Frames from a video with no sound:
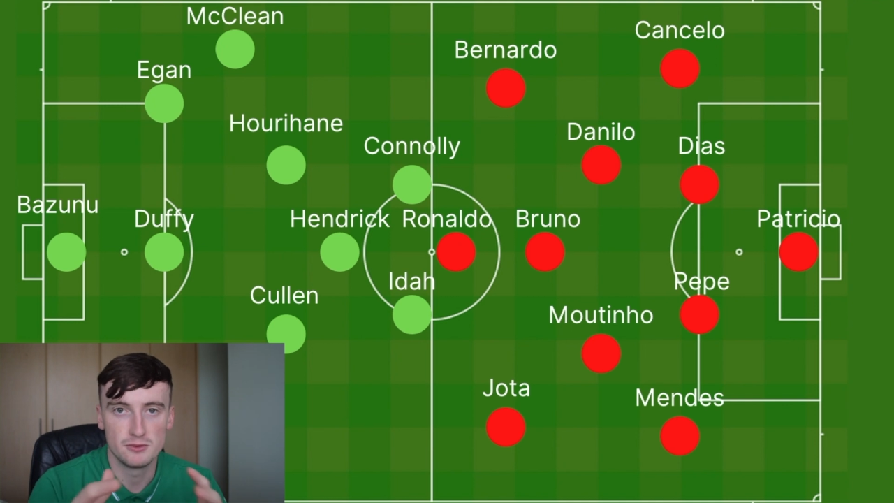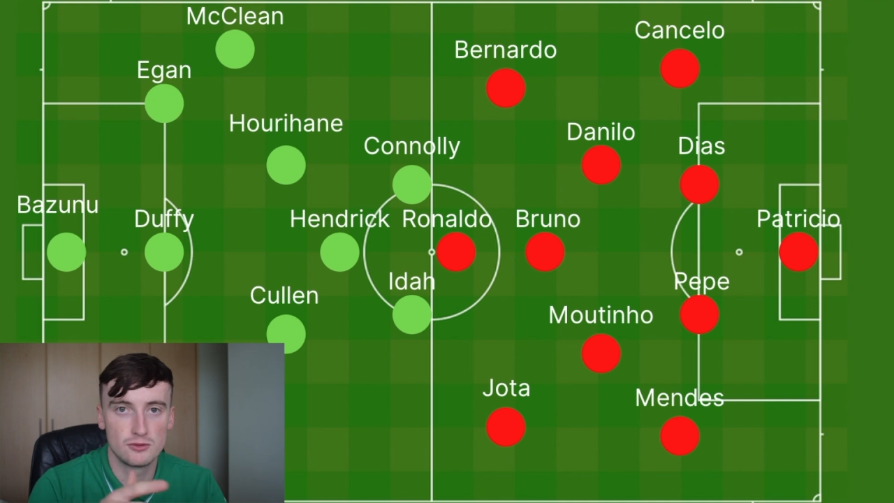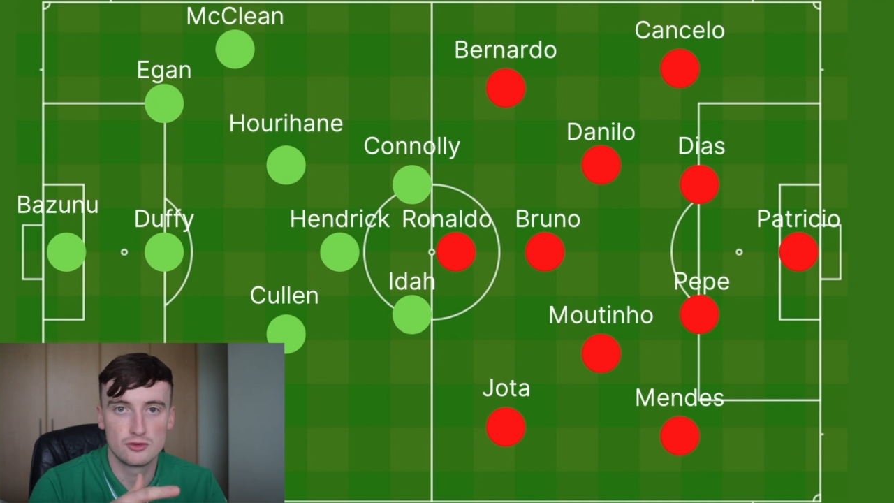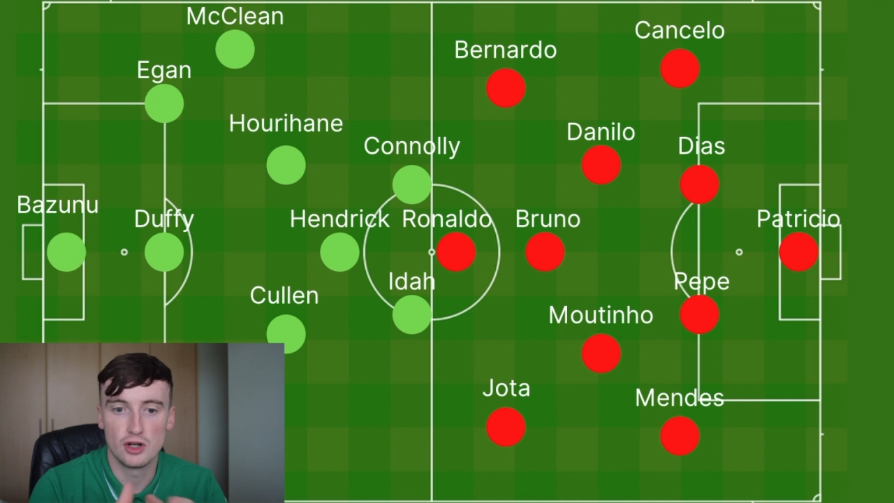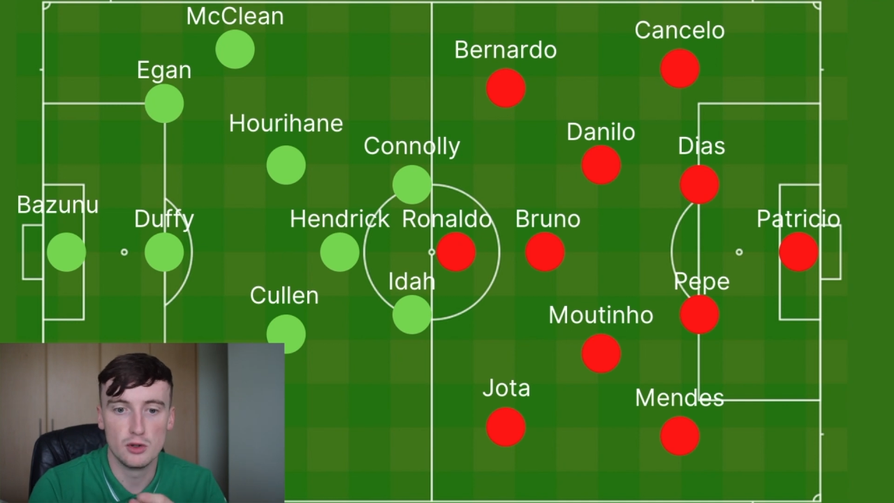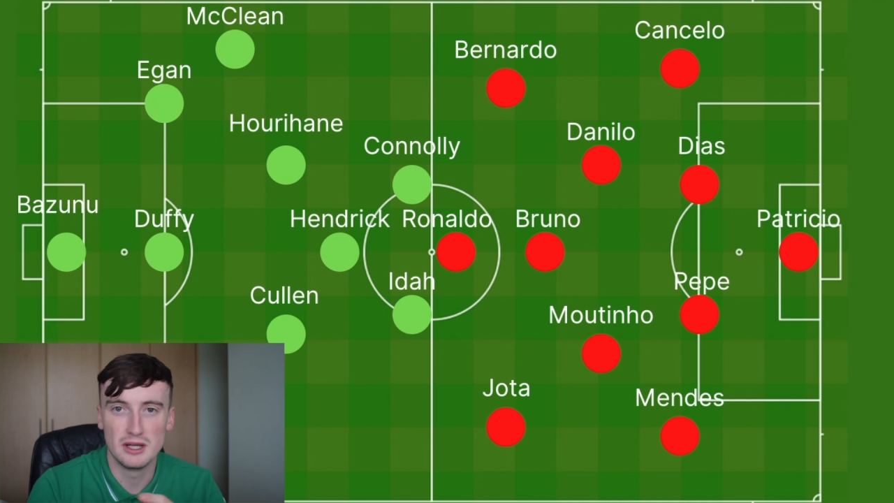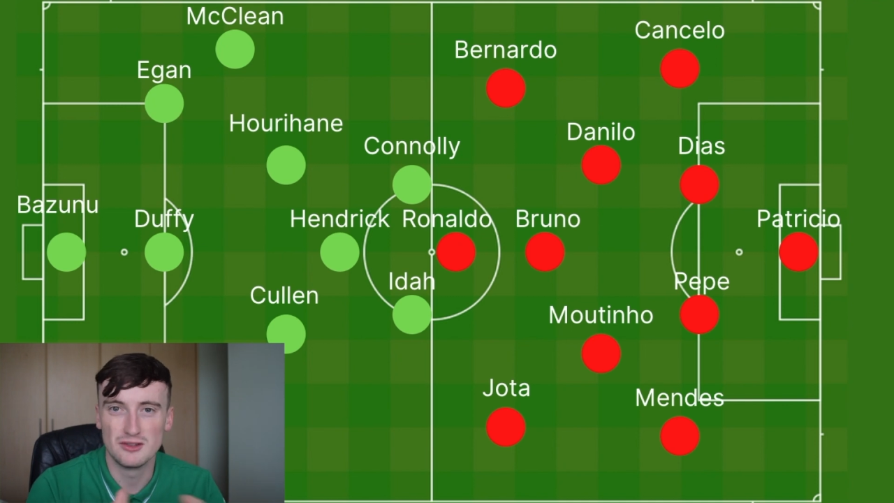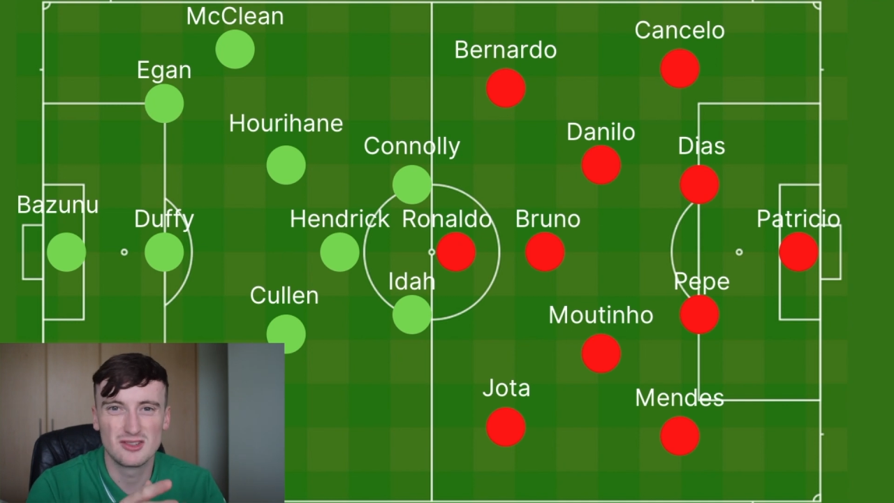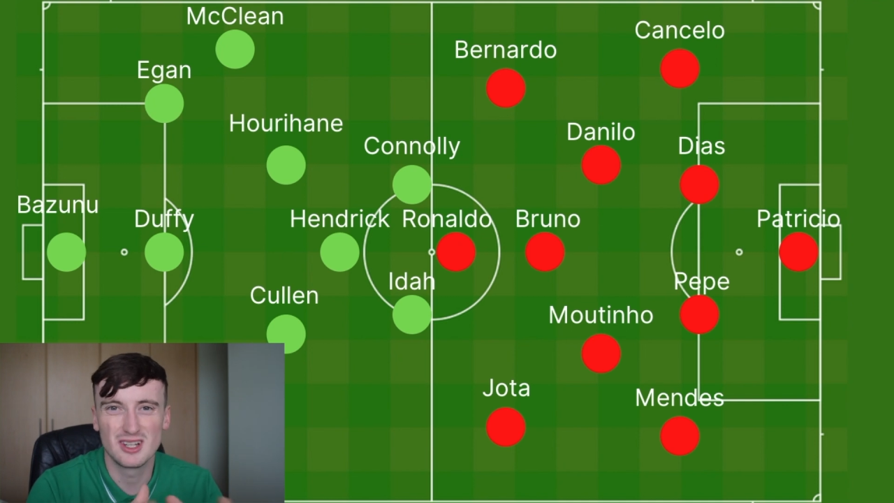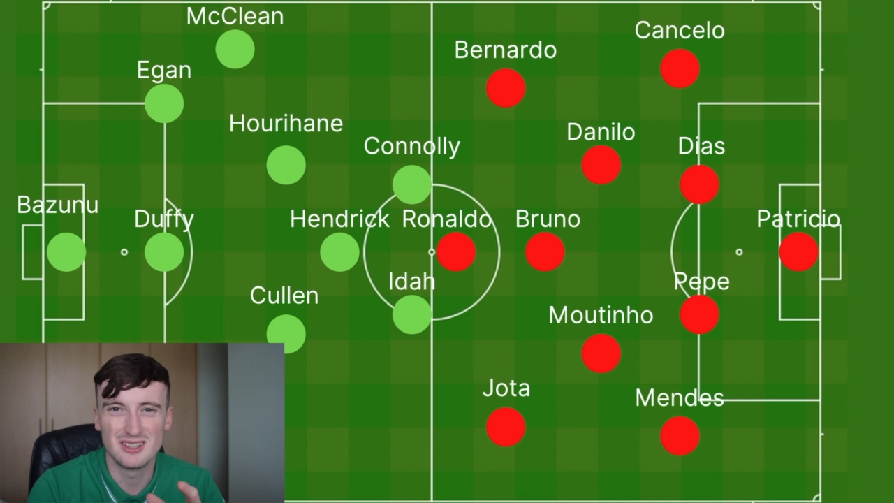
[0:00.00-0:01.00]

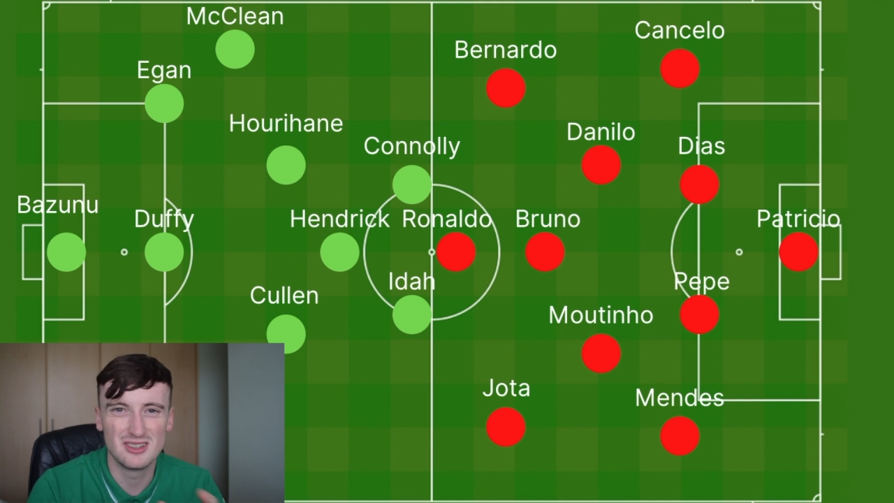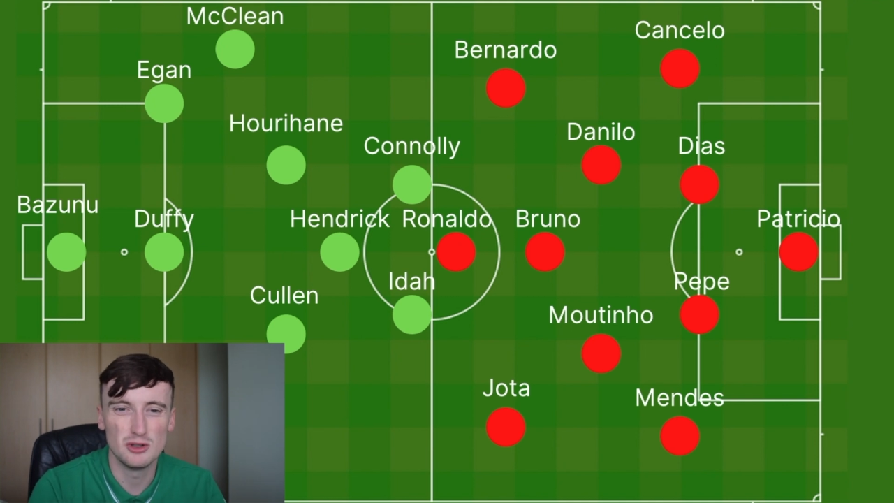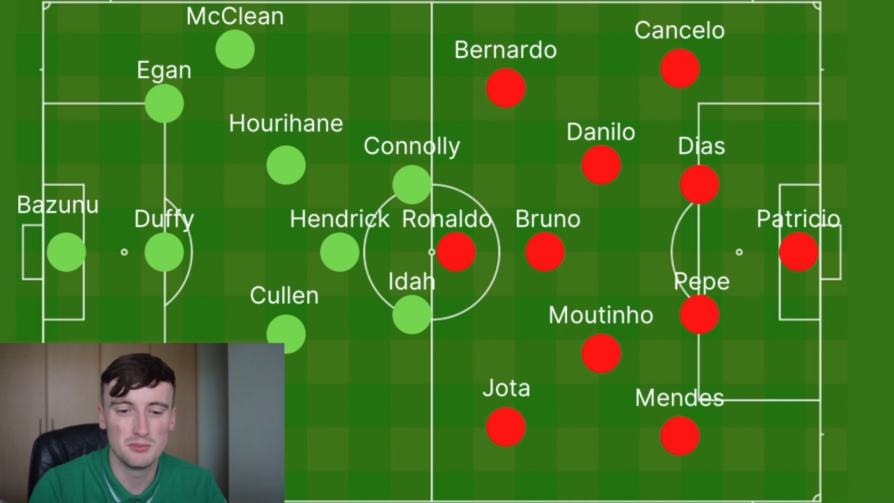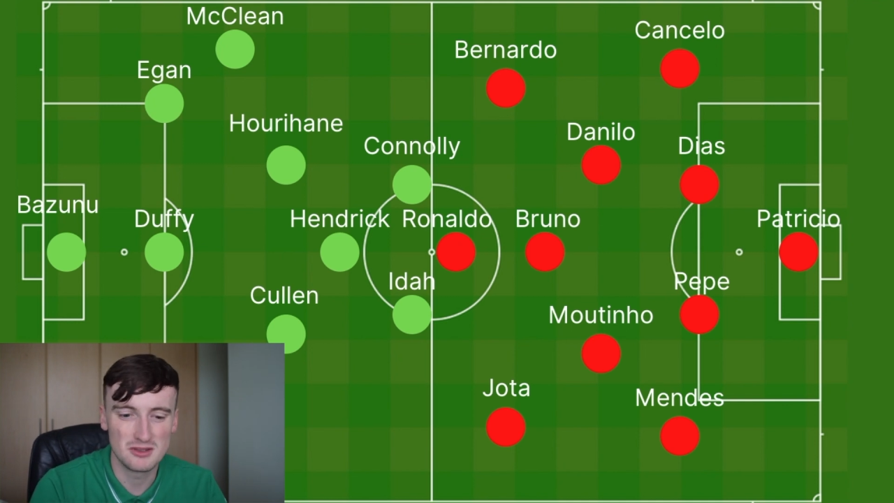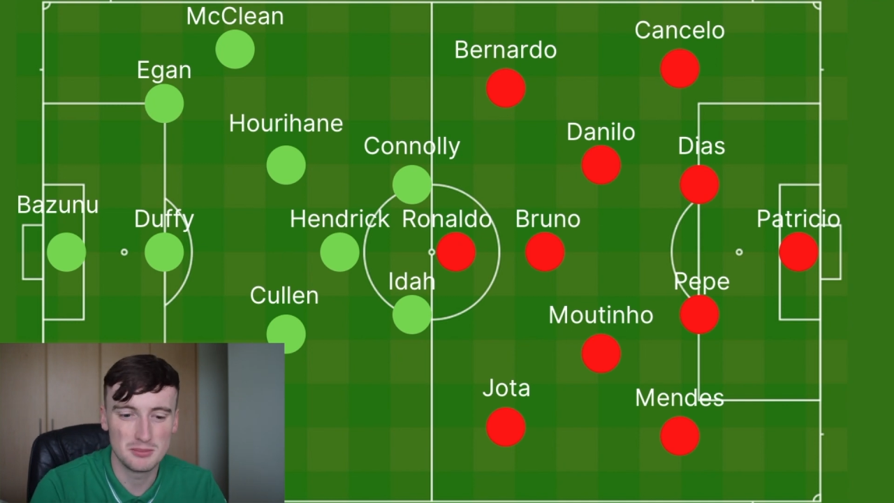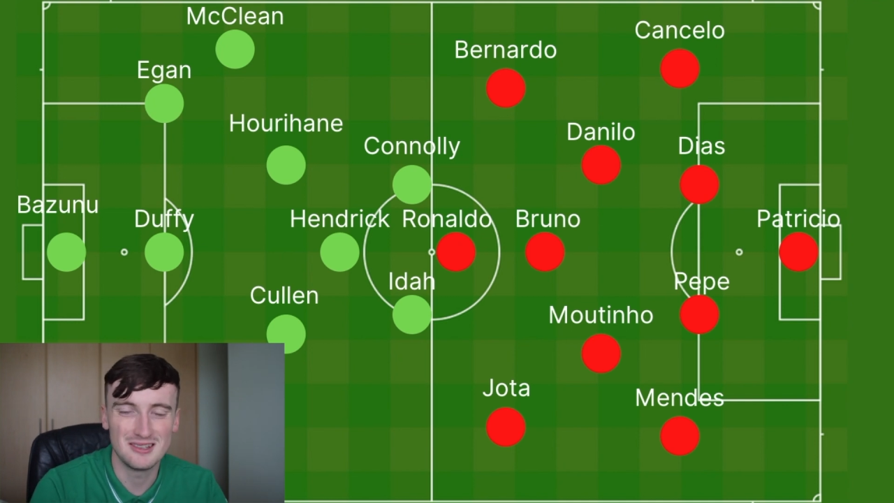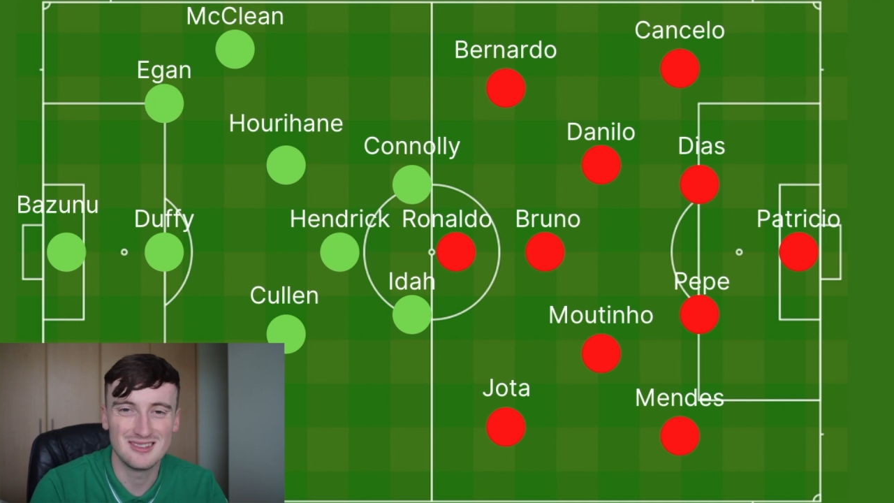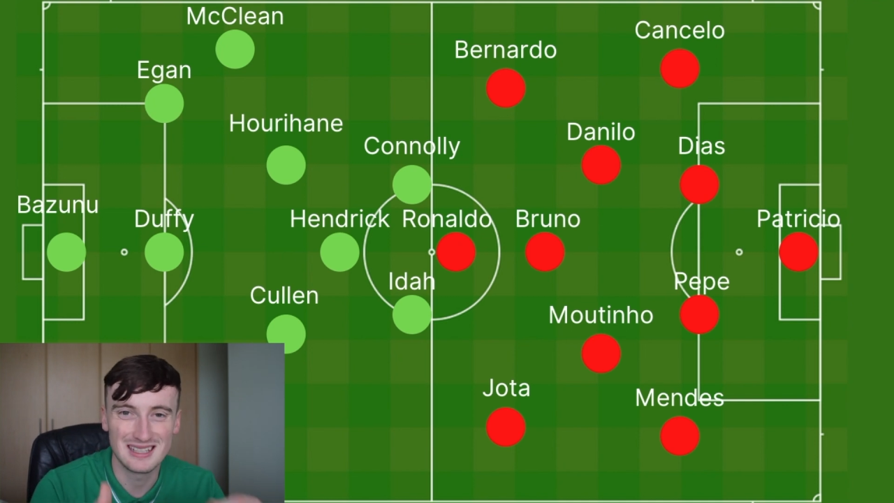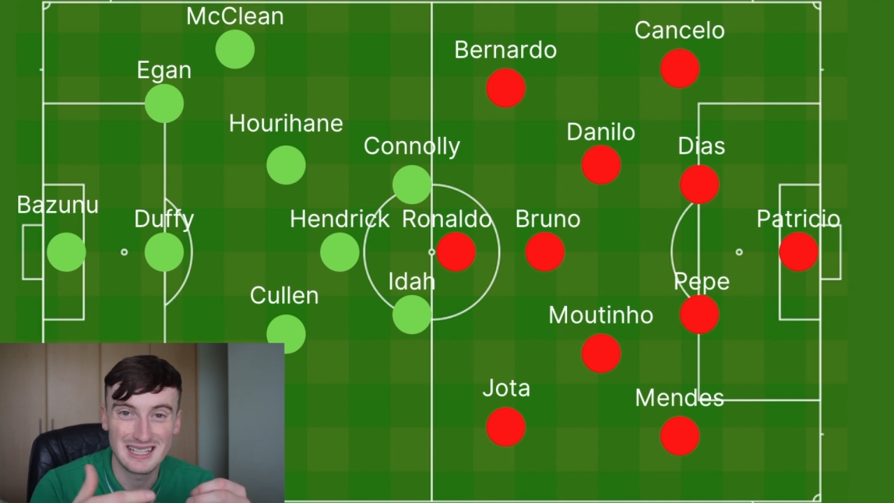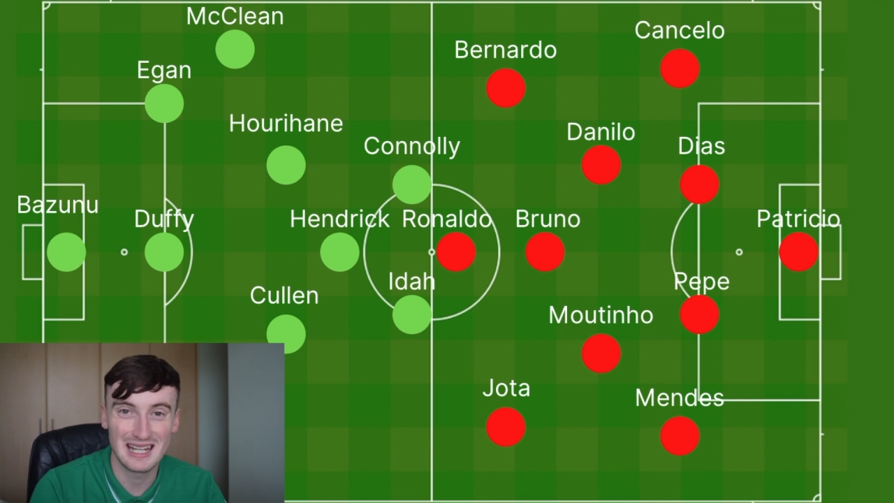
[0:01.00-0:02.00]
throw-ins, just kind of doing bits and
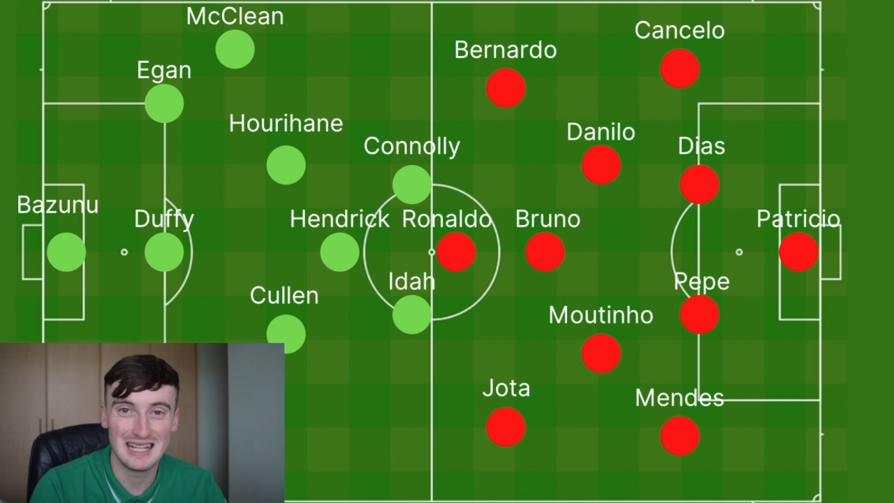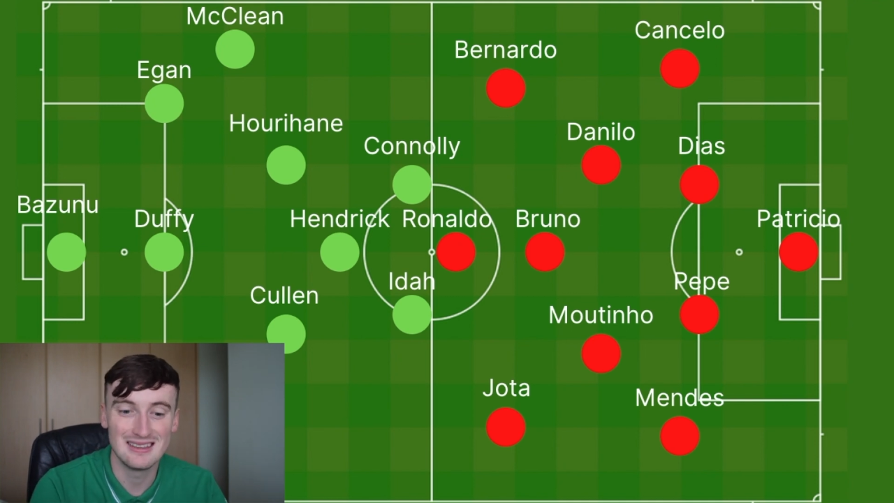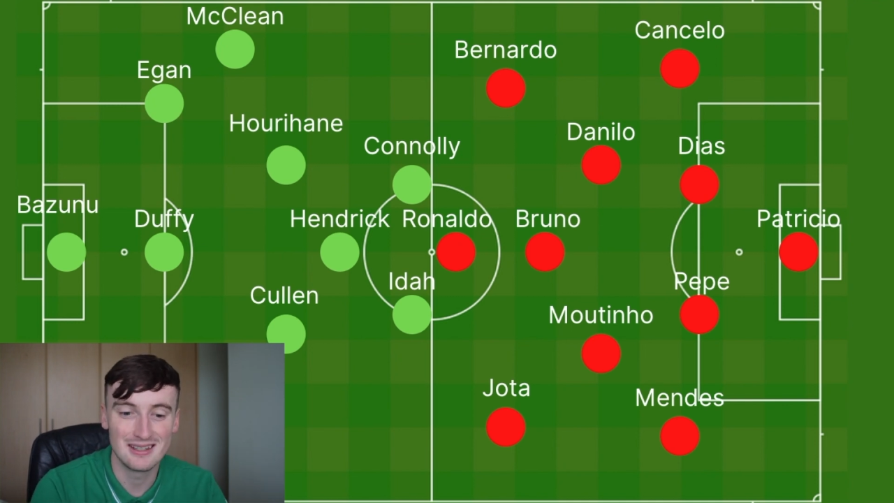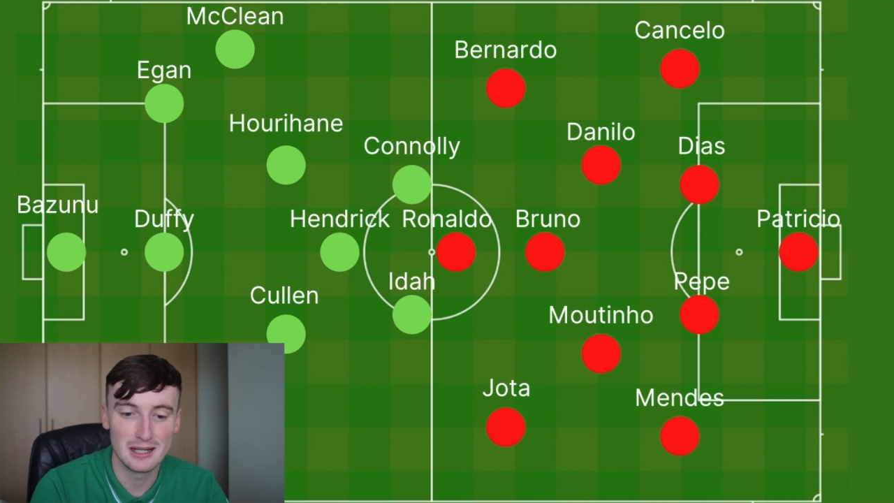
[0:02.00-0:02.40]
pieces to get into